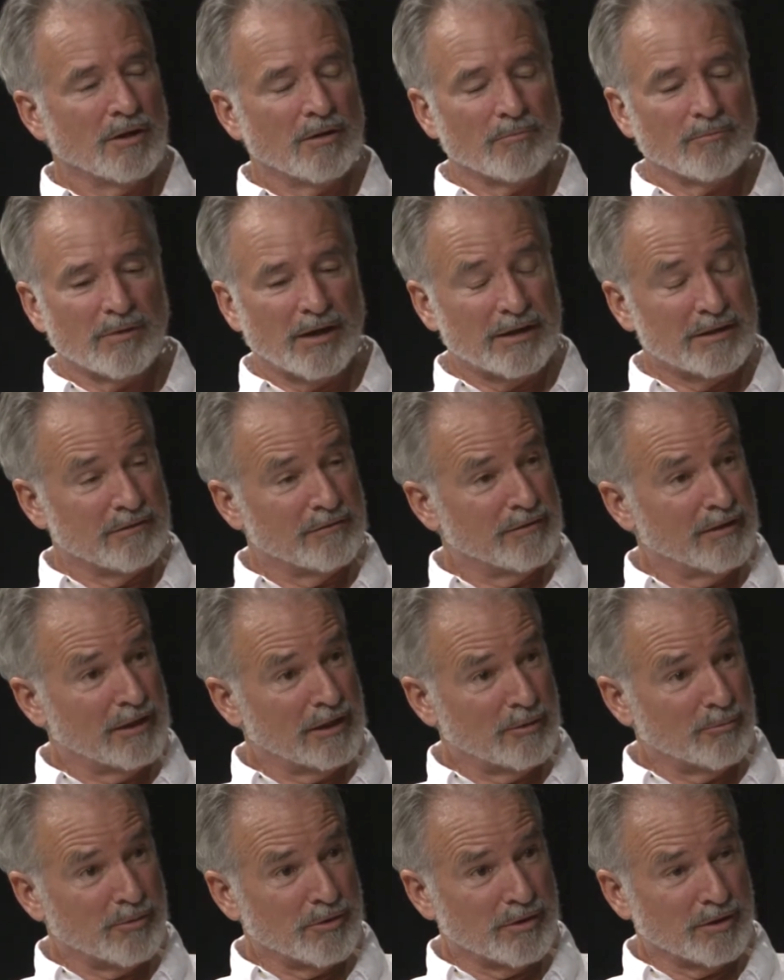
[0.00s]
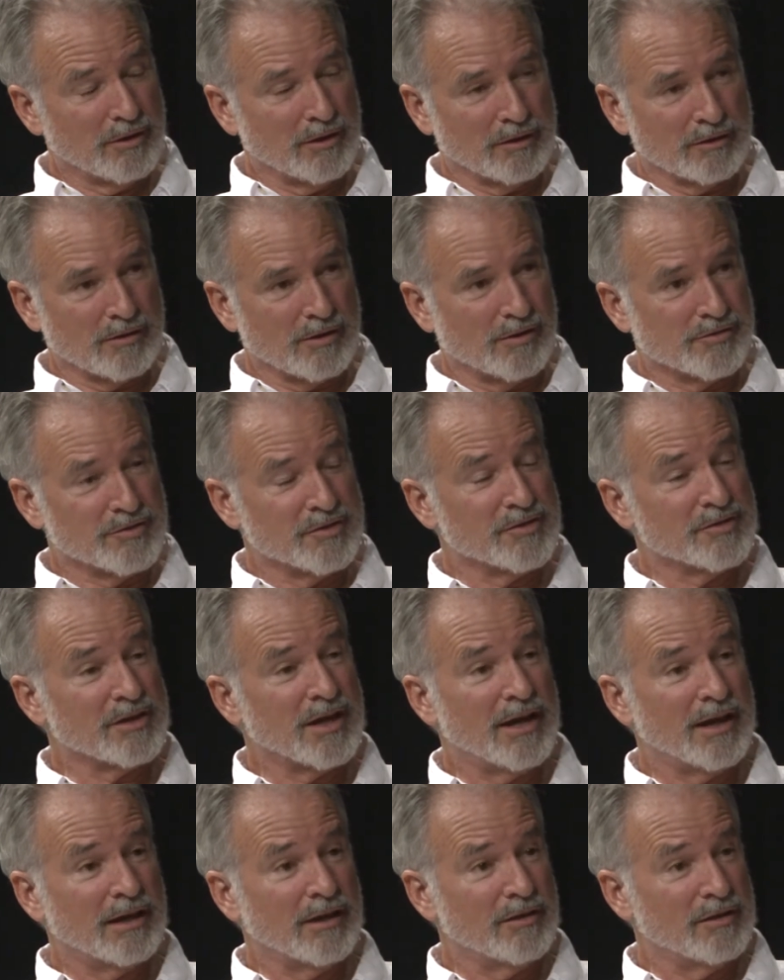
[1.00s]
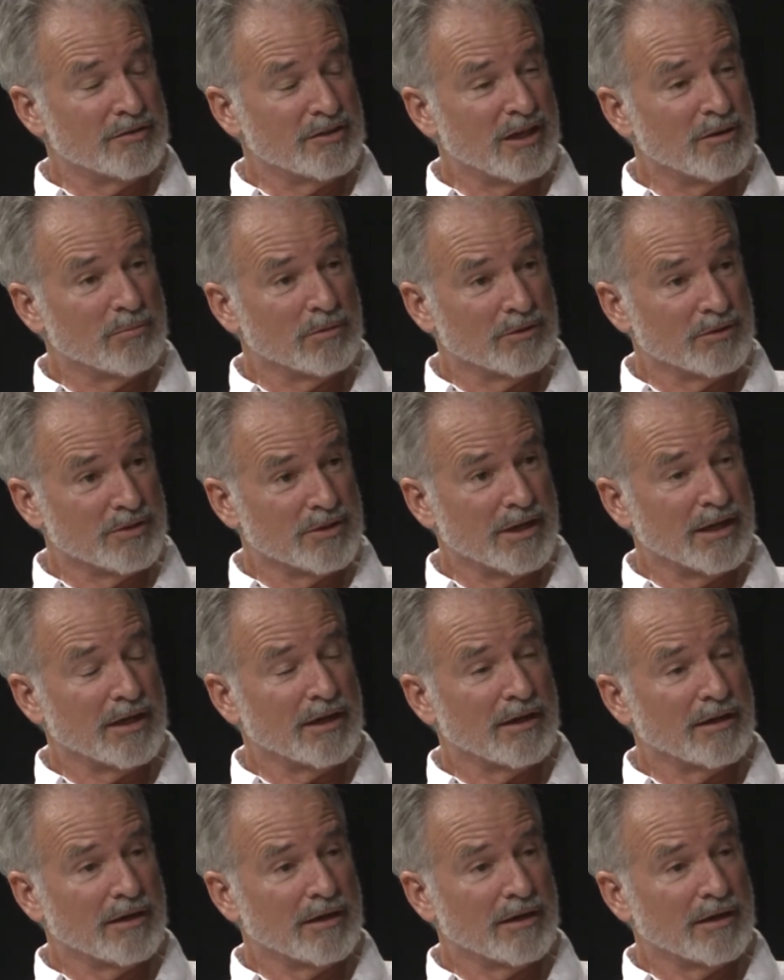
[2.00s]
might develop a society that's able to take